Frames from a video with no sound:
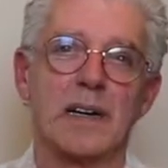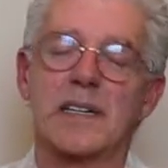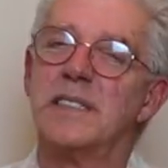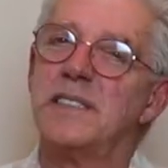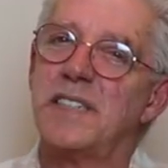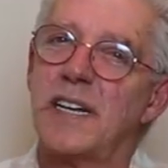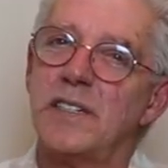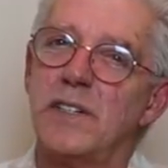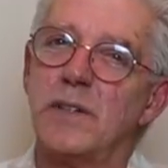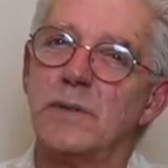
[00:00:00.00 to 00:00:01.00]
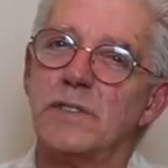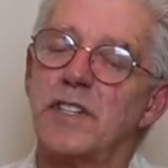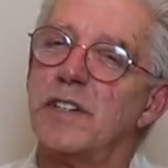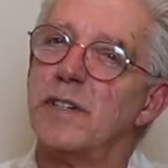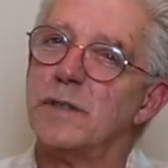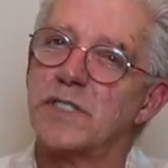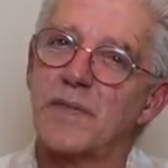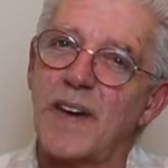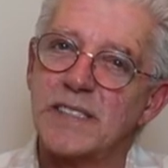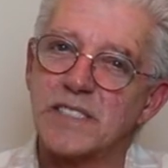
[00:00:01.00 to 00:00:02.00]
Continue to use
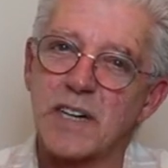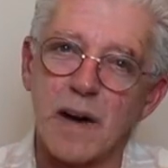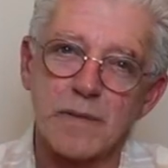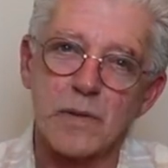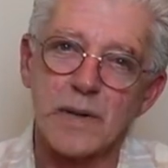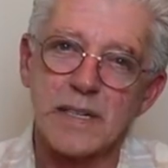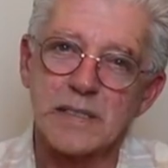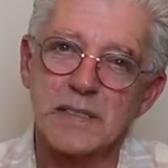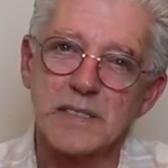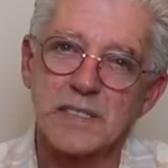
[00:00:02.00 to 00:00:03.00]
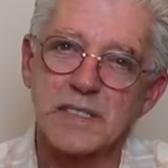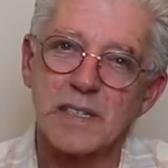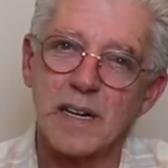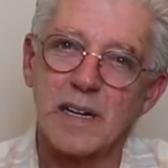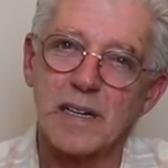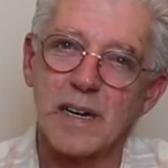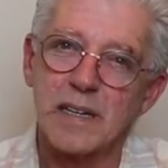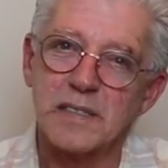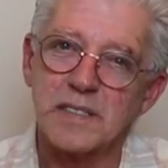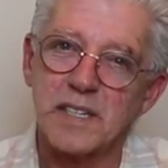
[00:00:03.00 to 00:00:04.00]
face coverings
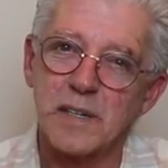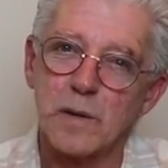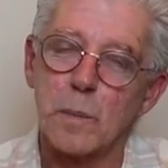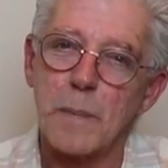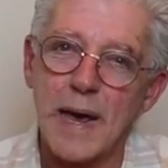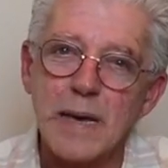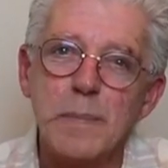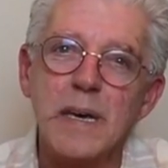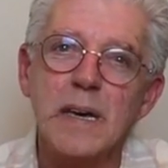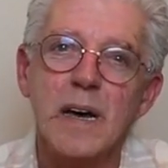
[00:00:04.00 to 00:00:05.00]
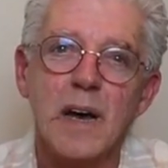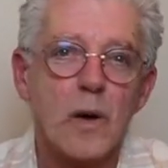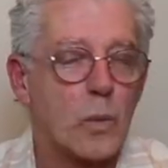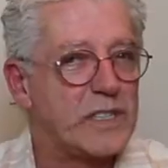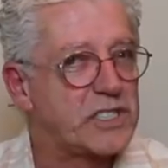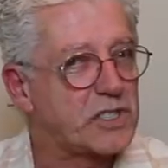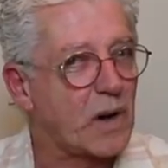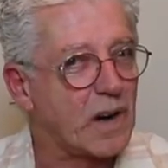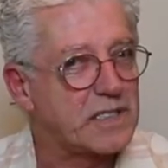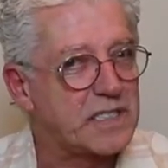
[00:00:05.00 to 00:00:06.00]
until maybe we
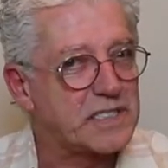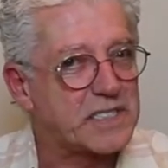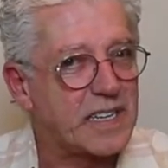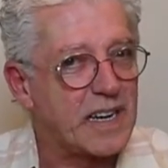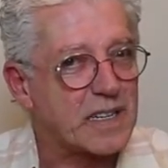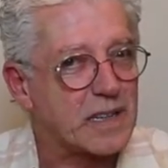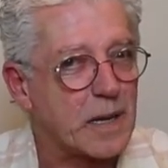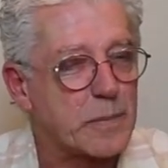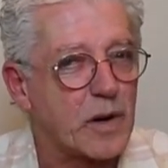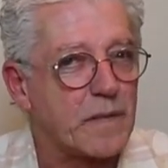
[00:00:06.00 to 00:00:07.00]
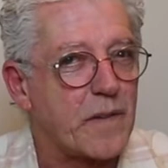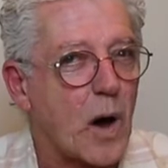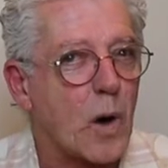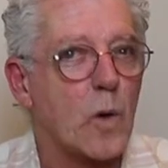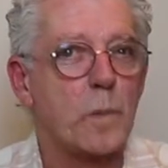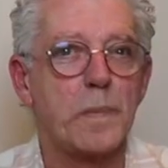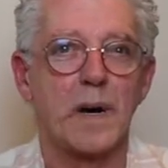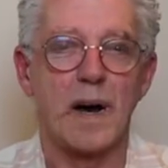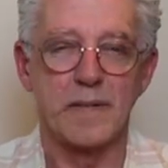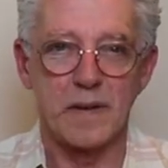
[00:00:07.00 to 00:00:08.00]
start to see a glimmer of hope
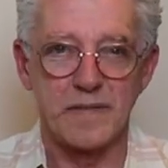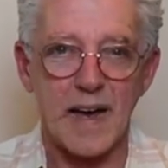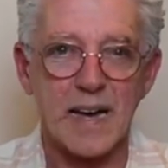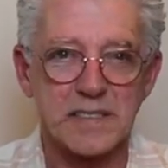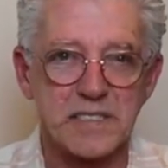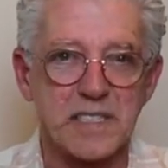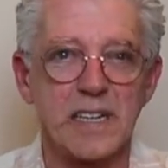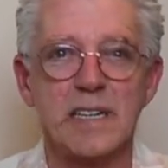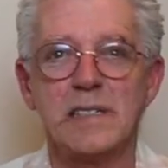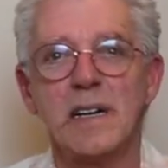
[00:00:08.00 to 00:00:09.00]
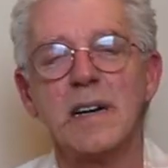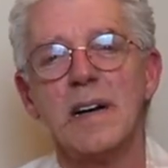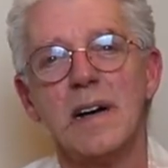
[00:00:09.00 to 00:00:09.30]
of a vaccine.